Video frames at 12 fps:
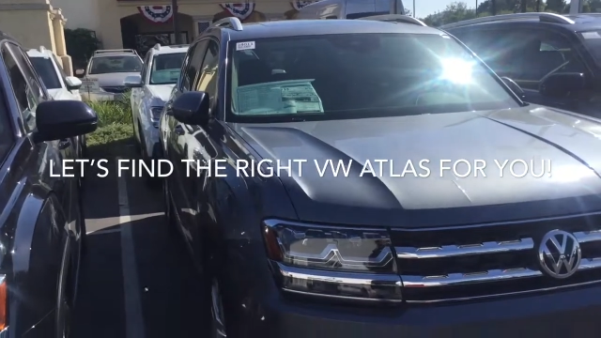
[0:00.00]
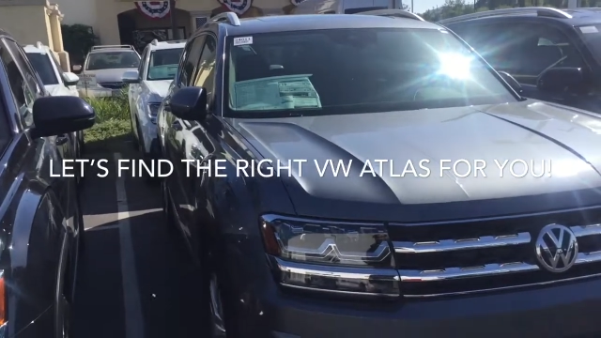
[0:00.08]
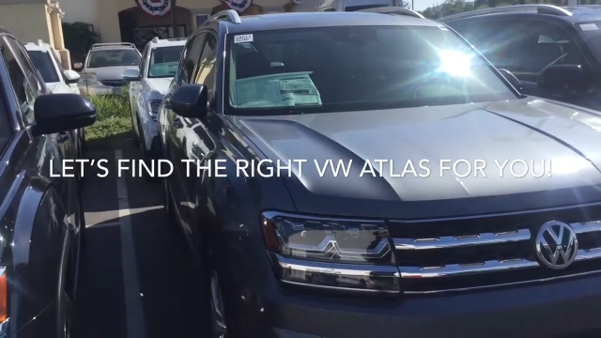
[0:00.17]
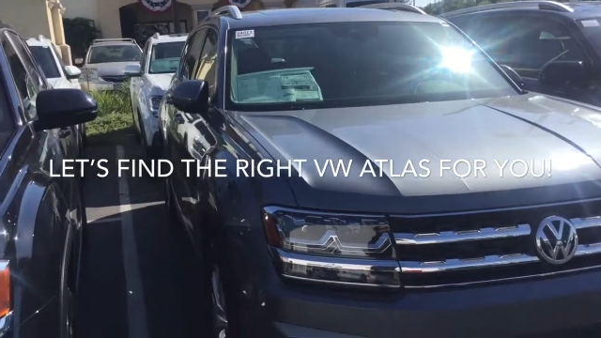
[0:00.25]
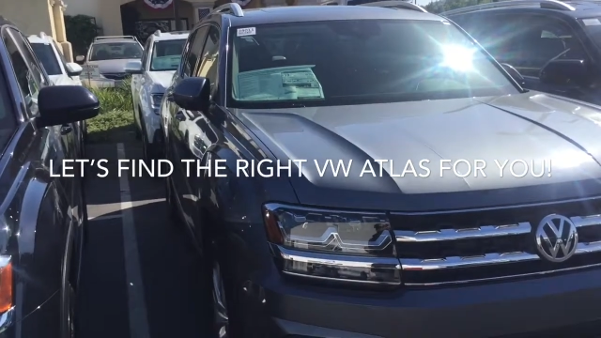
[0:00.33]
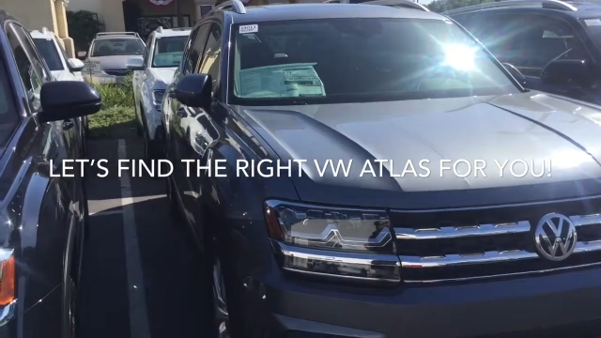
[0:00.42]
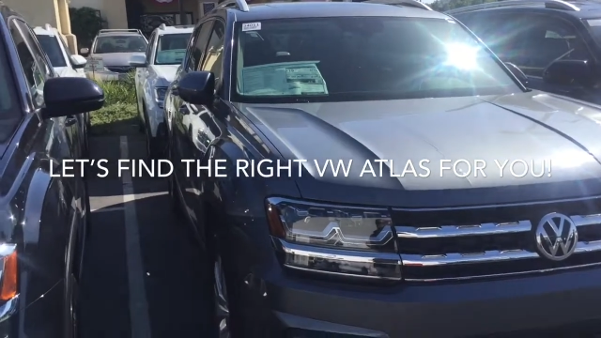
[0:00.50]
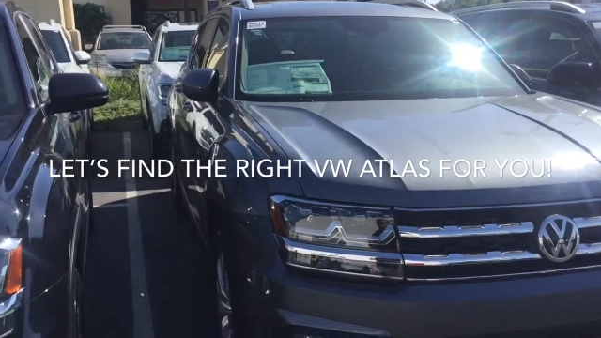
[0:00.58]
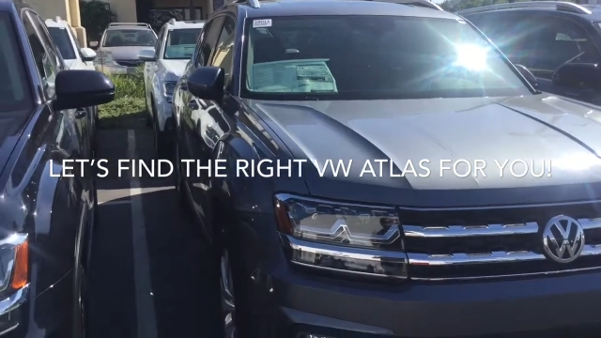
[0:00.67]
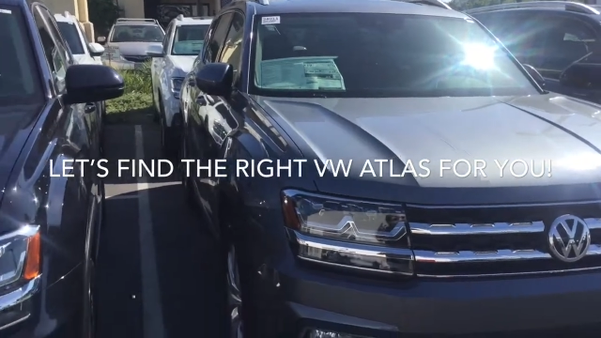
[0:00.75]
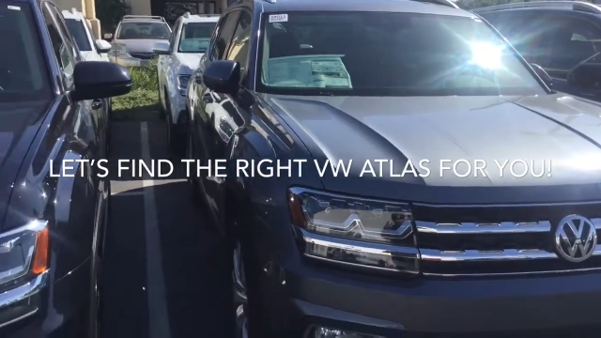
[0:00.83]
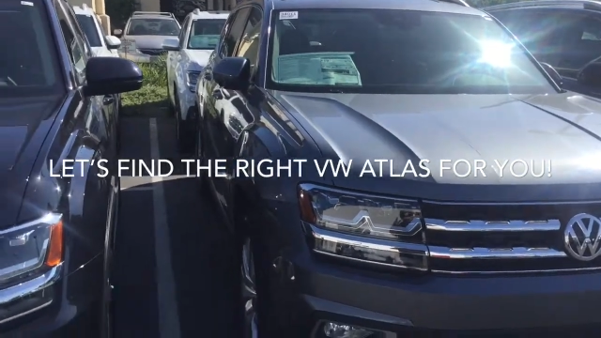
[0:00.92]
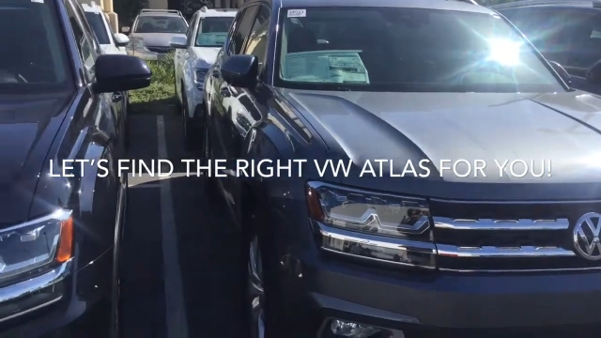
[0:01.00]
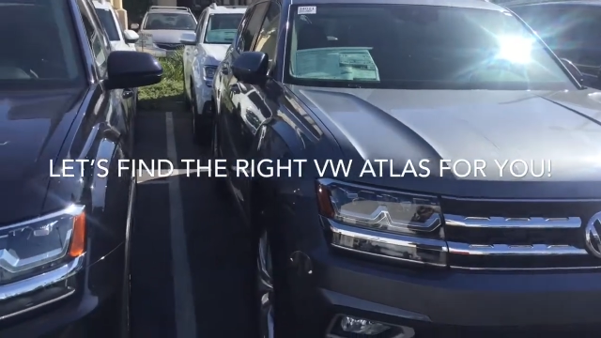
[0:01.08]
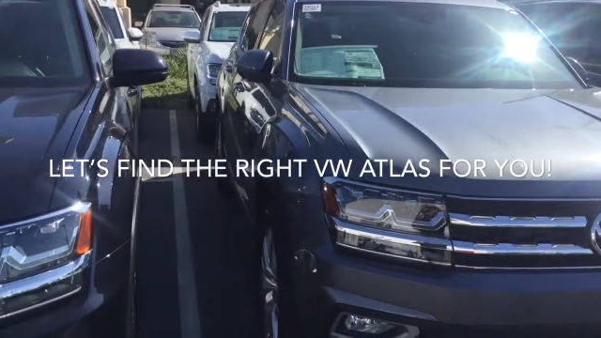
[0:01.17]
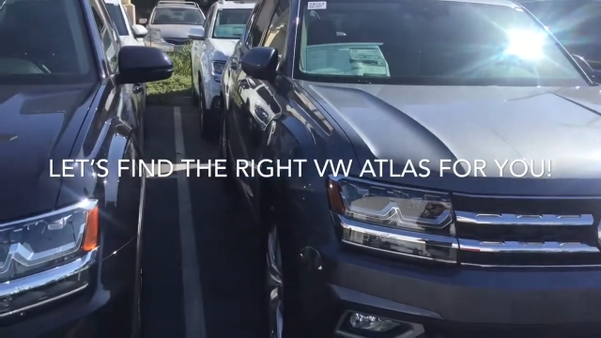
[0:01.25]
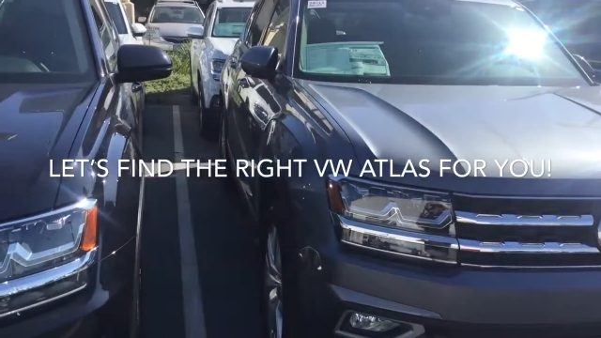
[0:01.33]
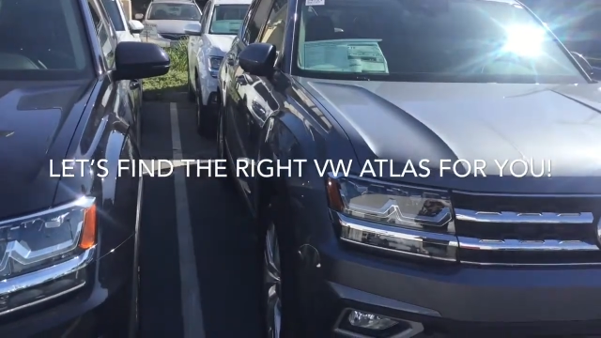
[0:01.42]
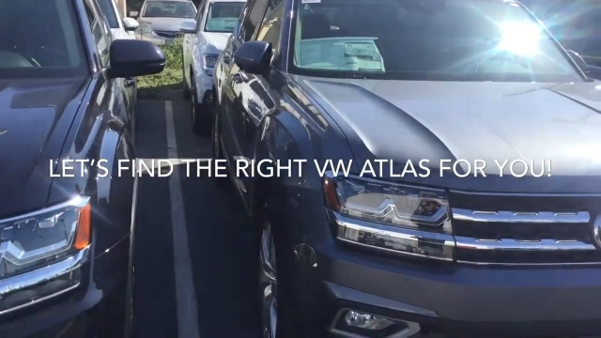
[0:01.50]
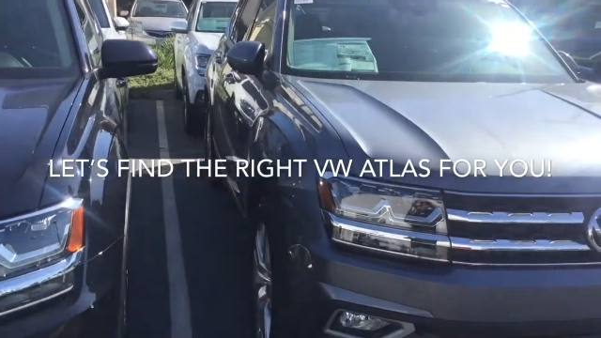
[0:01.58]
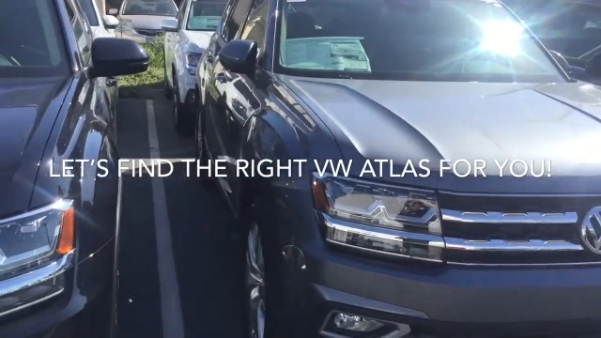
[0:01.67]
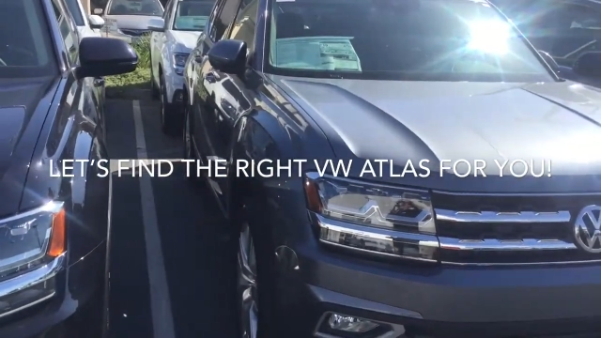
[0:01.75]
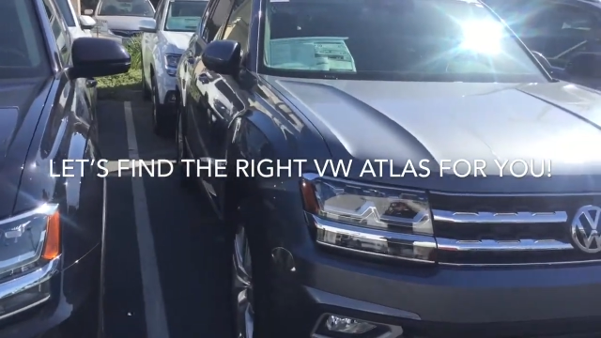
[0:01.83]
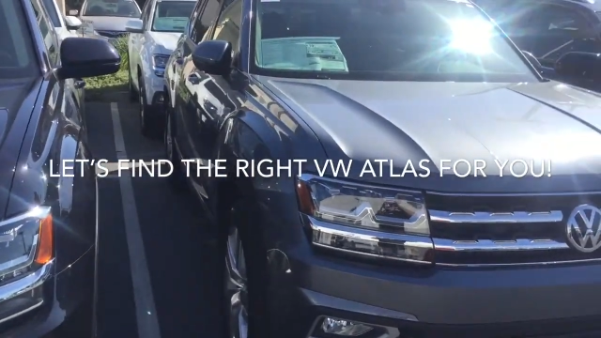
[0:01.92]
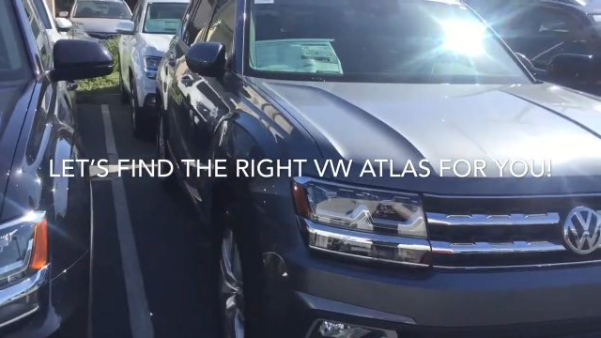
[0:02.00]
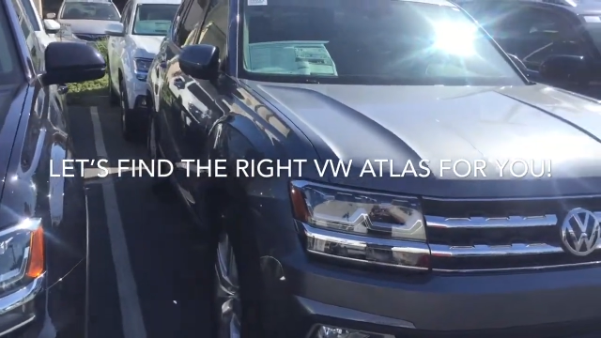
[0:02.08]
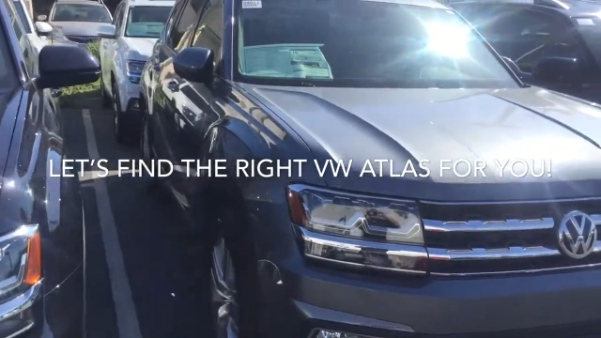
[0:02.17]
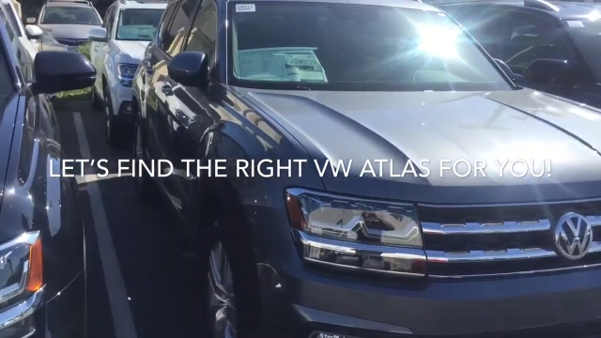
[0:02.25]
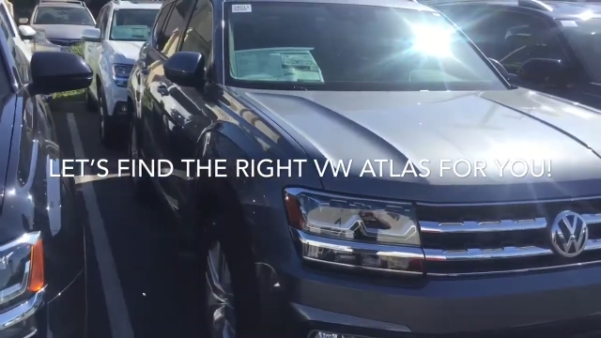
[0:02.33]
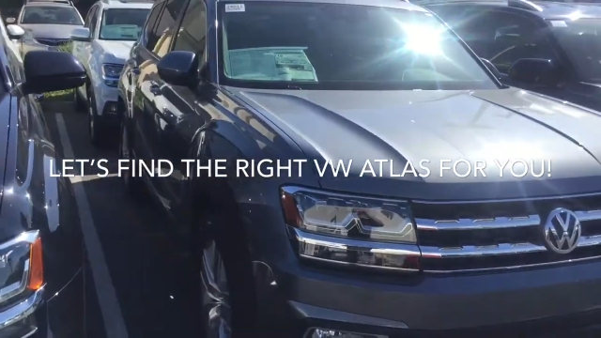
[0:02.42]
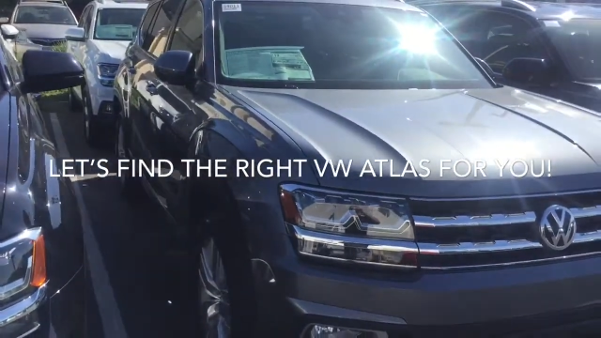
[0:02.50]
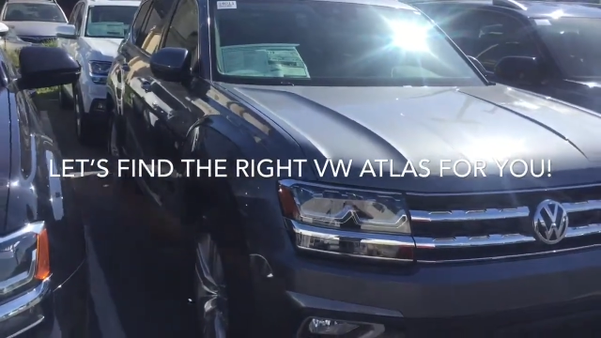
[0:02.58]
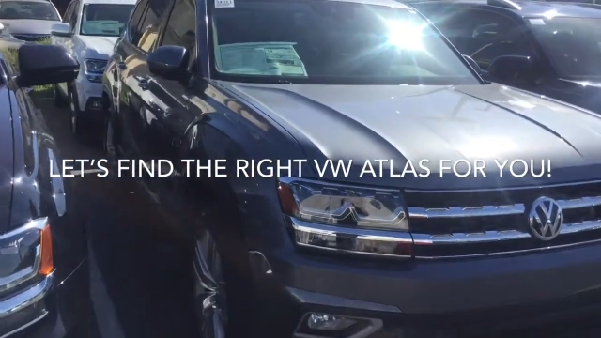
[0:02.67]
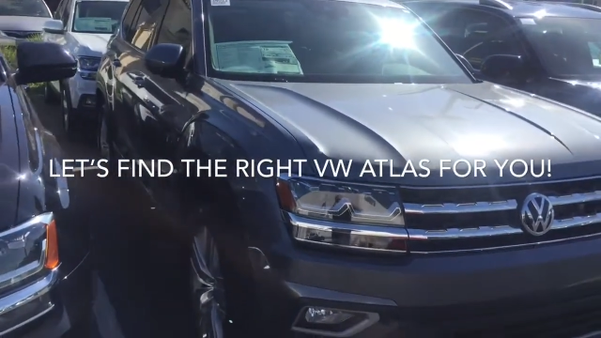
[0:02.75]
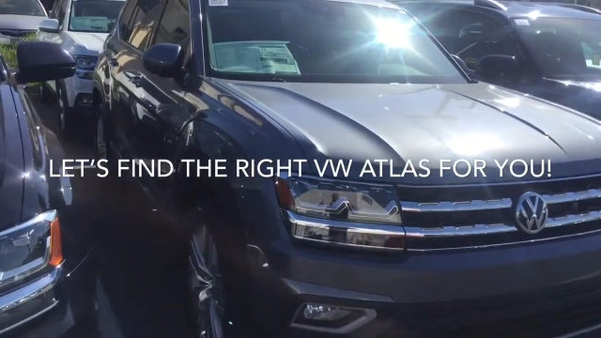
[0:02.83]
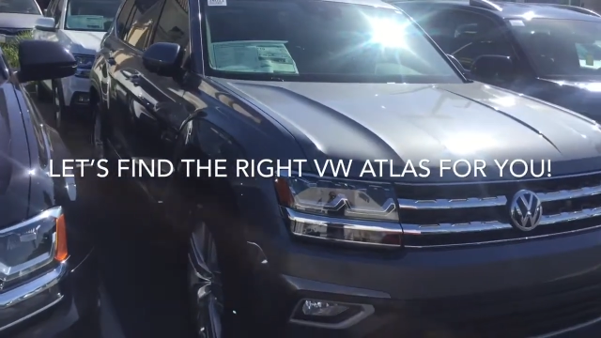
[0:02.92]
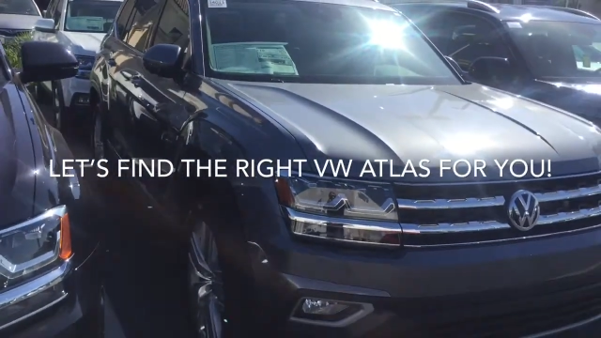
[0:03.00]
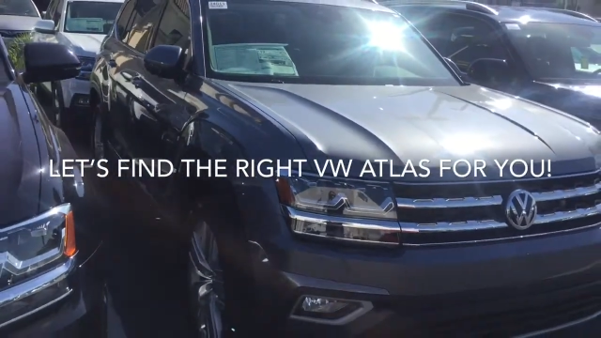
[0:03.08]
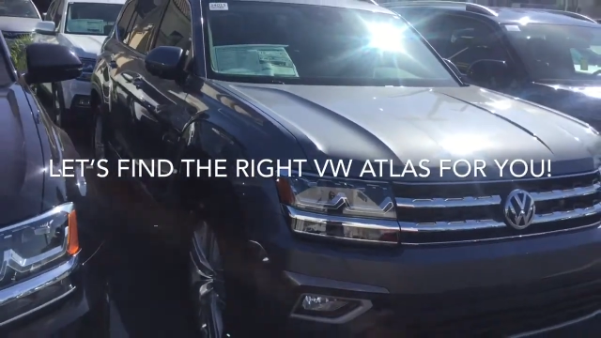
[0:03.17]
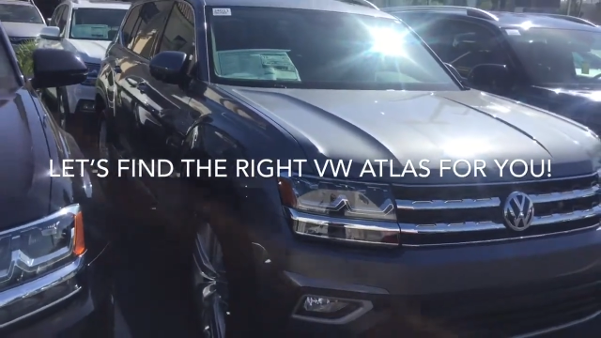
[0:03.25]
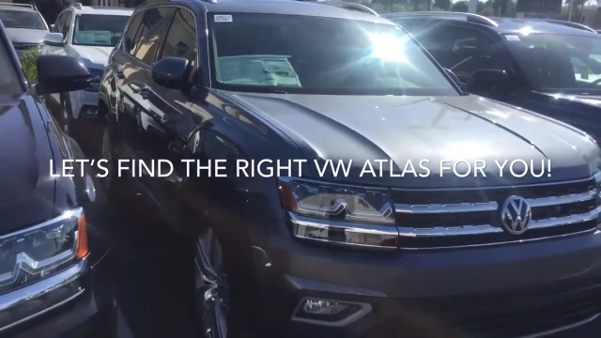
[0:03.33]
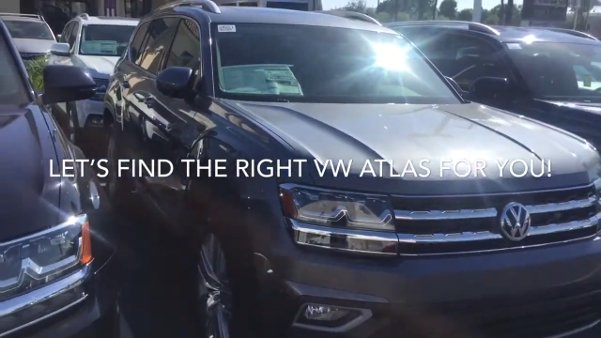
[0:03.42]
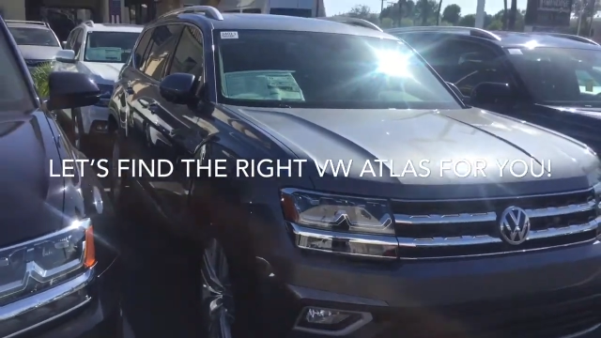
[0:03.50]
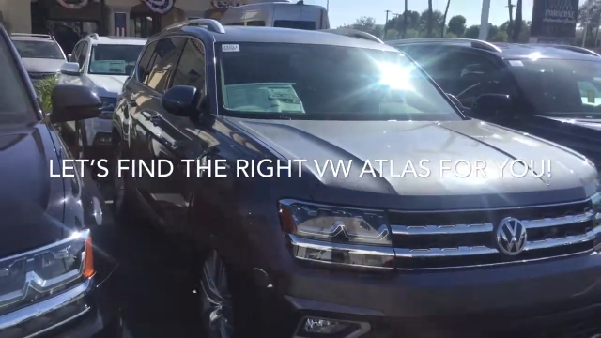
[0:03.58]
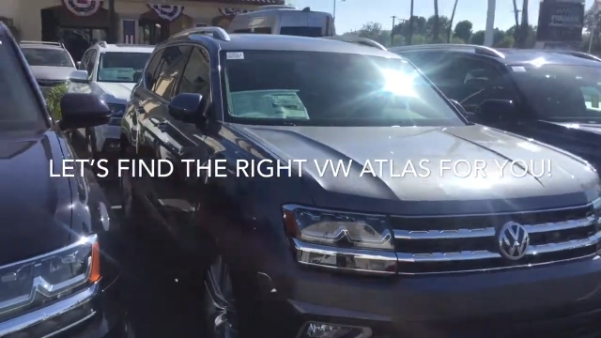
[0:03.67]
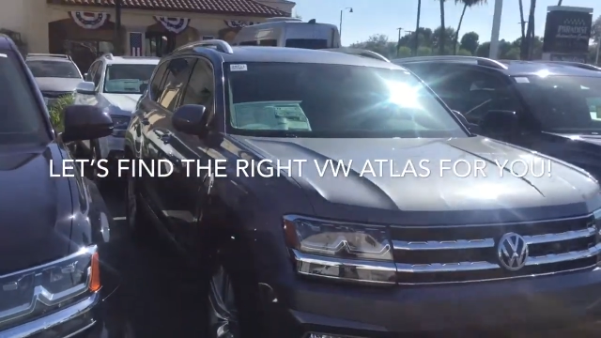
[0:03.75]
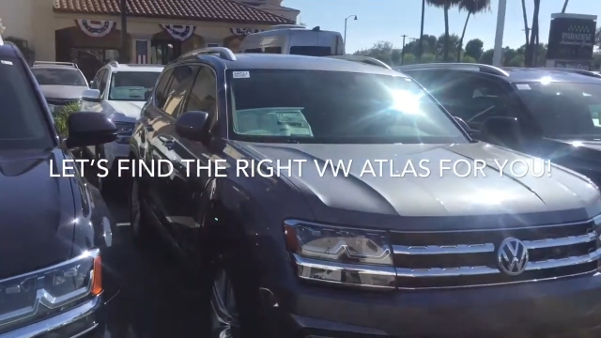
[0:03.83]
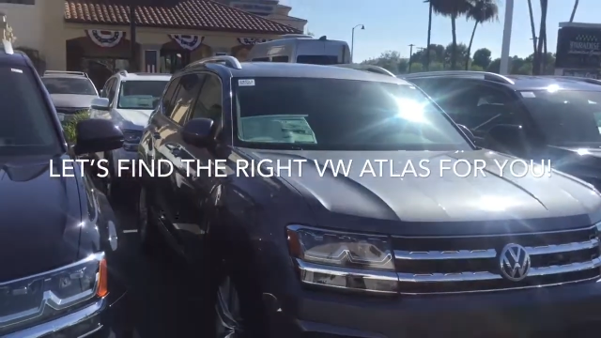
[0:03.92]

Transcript: (no speaker visible)